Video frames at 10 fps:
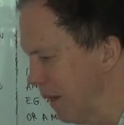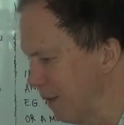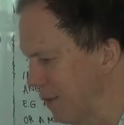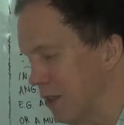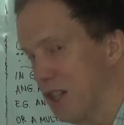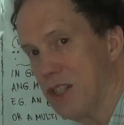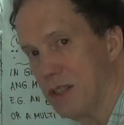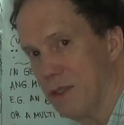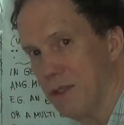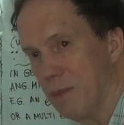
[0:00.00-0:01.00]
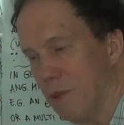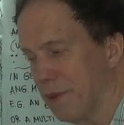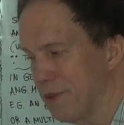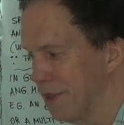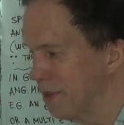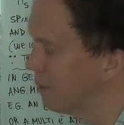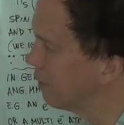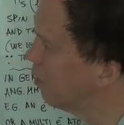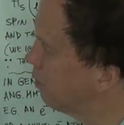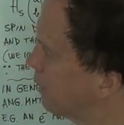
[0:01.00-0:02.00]
suggestions, hypotheses in
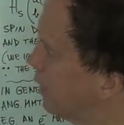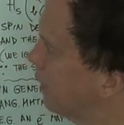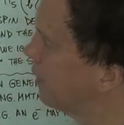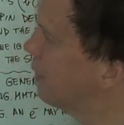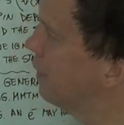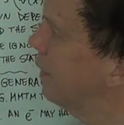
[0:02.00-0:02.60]
quantum mechanics.